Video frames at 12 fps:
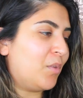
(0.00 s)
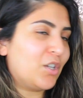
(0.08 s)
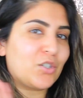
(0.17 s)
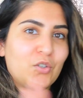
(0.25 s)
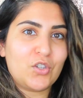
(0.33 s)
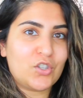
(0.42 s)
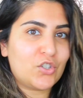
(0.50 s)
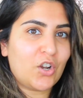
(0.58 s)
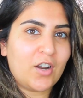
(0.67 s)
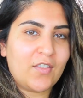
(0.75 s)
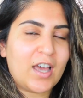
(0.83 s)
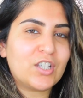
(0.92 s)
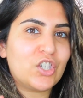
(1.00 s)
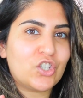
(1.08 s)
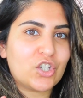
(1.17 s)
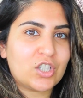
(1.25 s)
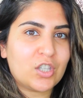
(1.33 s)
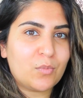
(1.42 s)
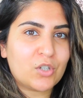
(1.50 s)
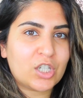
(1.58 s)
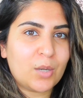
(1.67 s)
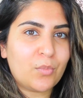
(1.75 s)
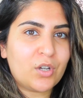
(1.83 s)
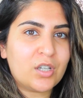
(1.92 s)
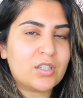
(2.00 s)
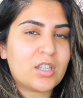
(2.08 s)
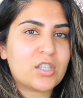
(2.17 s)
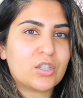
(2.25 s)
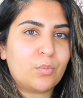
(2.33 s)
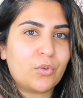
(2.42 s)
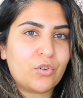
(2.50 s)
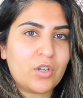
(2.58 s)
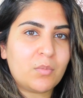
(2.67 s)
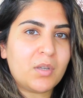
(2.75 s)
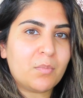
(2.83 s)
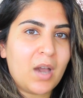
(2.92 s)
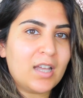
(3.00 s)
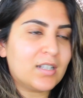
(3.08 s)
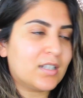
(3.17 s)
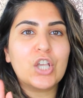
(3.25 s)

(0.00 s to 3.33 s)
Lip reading: So there's none of that. So there's just some shimmers, some creamy matte.